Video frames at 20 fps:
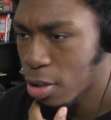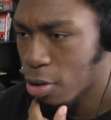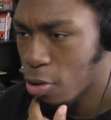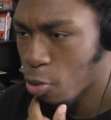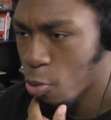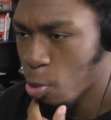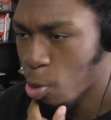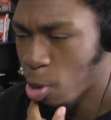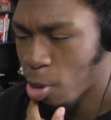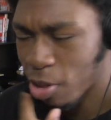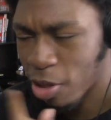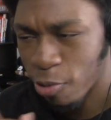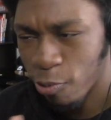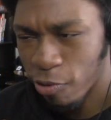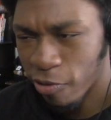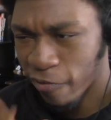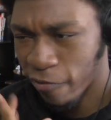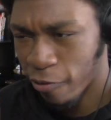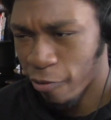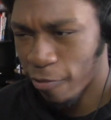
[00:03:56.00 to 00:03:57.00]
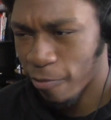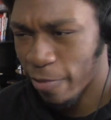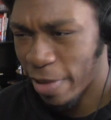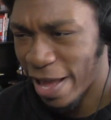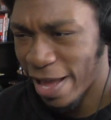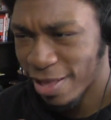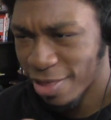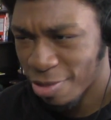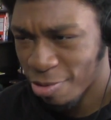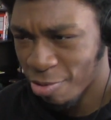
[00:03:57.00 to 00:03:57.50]
Or will he revert
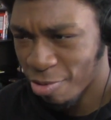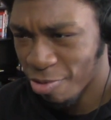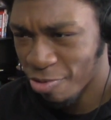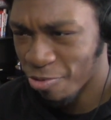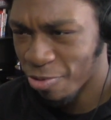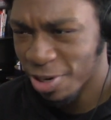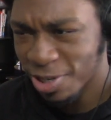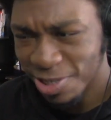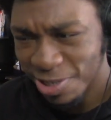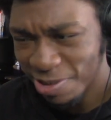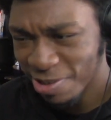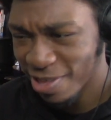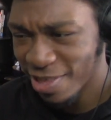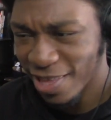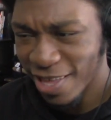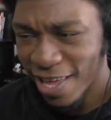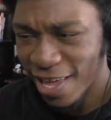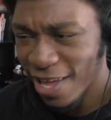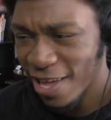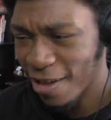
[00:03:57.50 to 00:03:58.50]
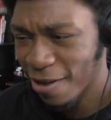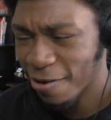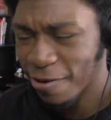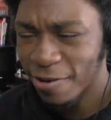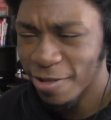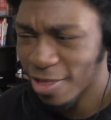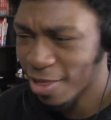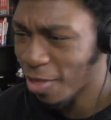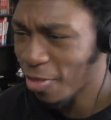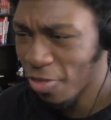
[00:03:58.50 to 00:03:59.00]
back to his original state or
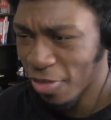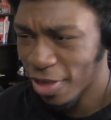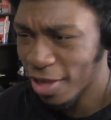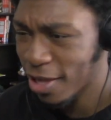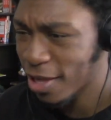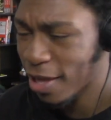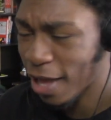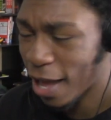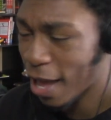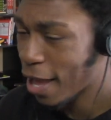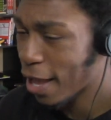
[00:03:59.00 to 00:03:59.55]
something?